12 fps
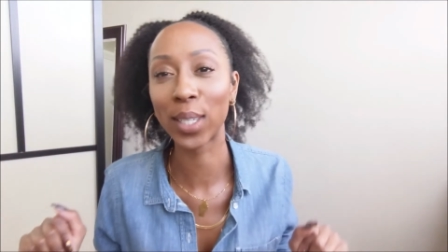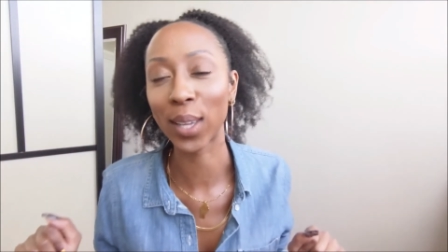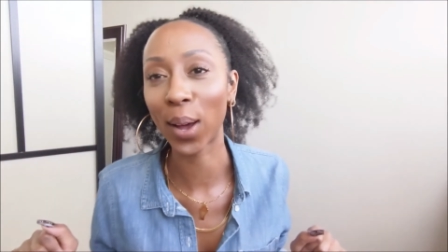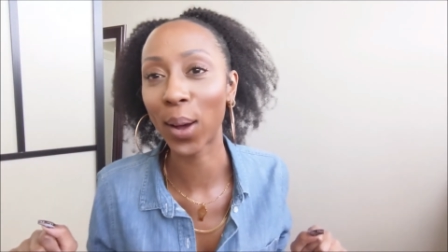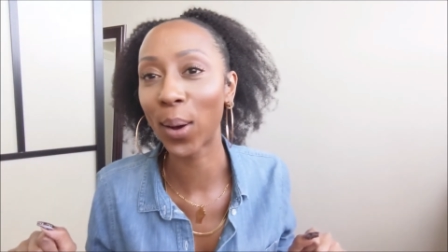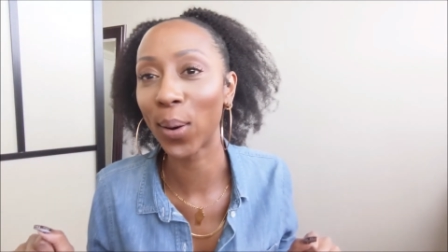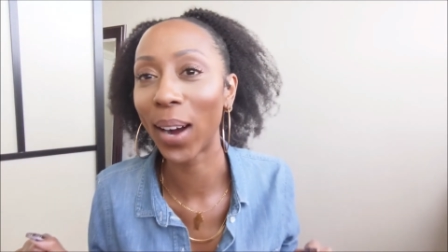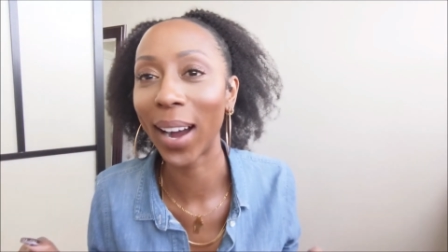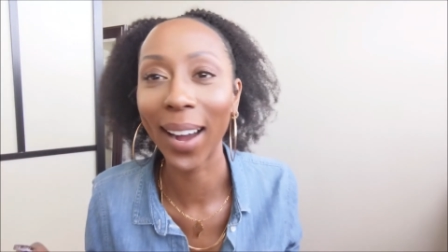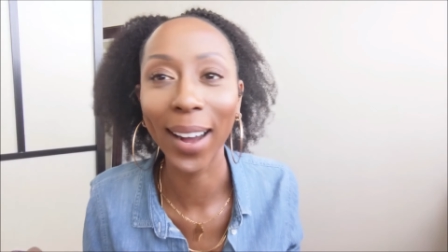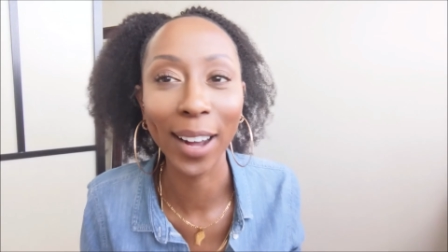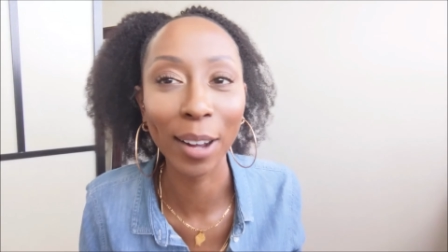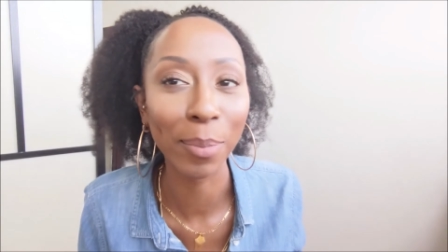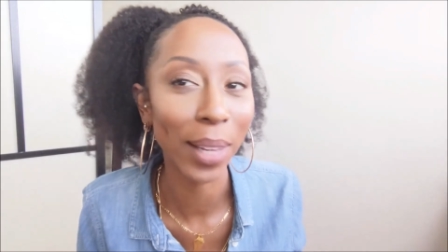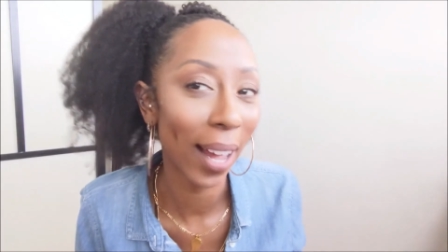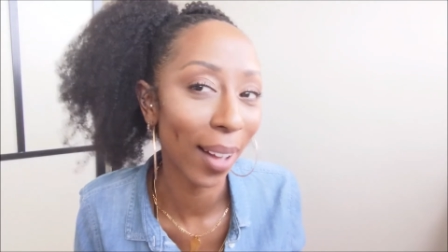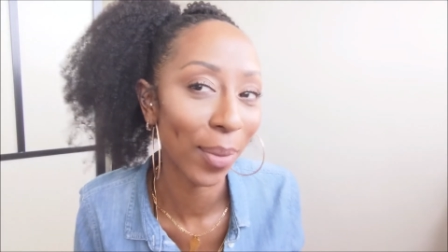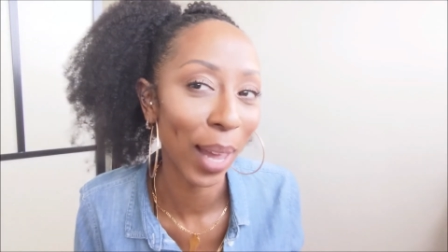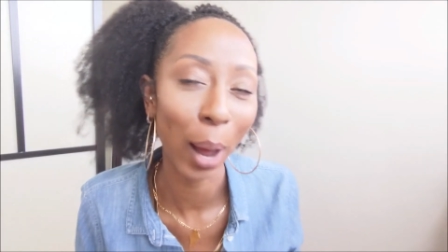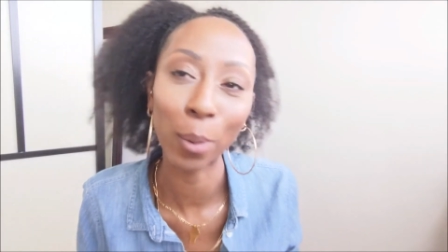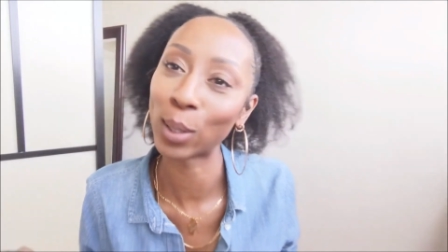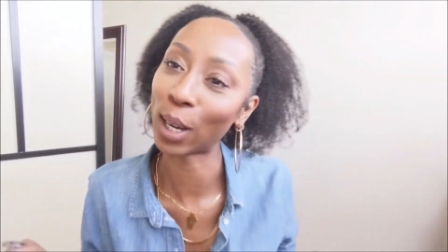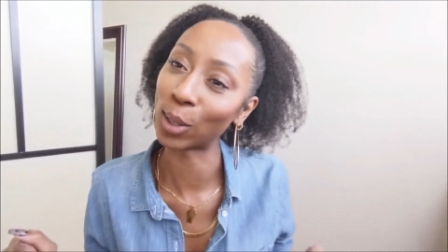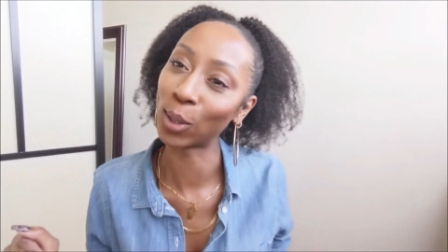So um, yeah,
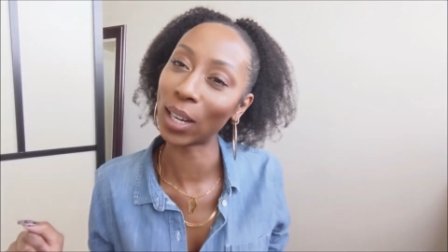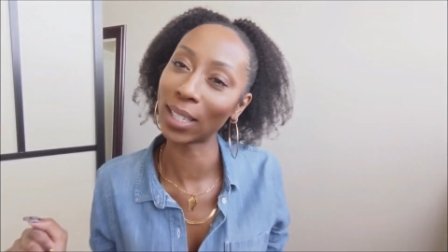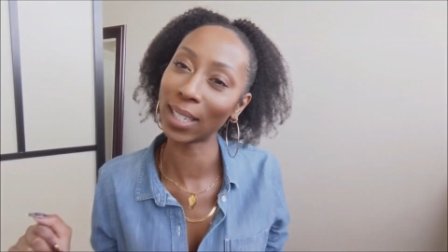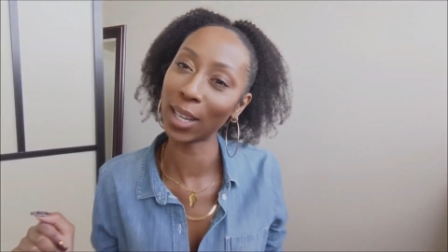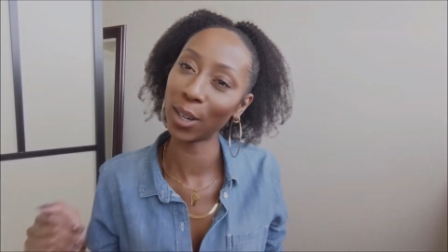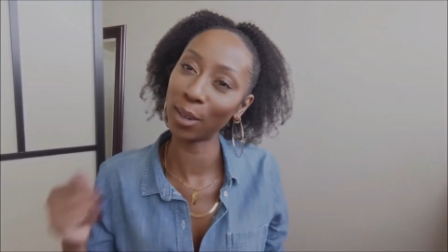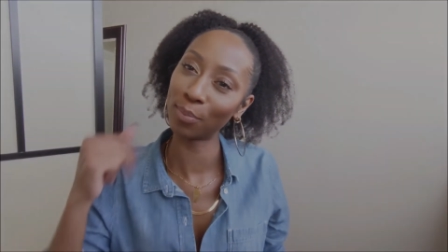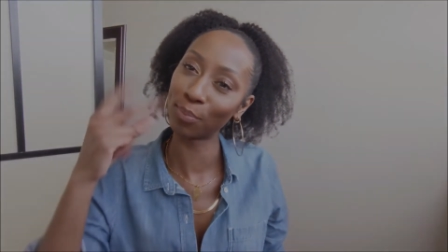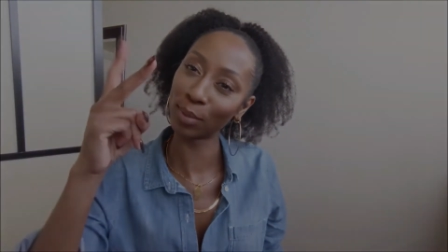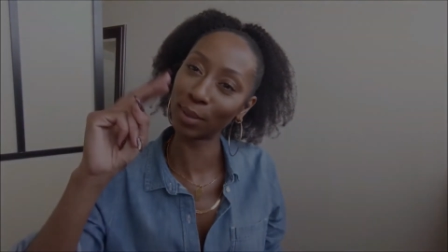I will talk to you guys later.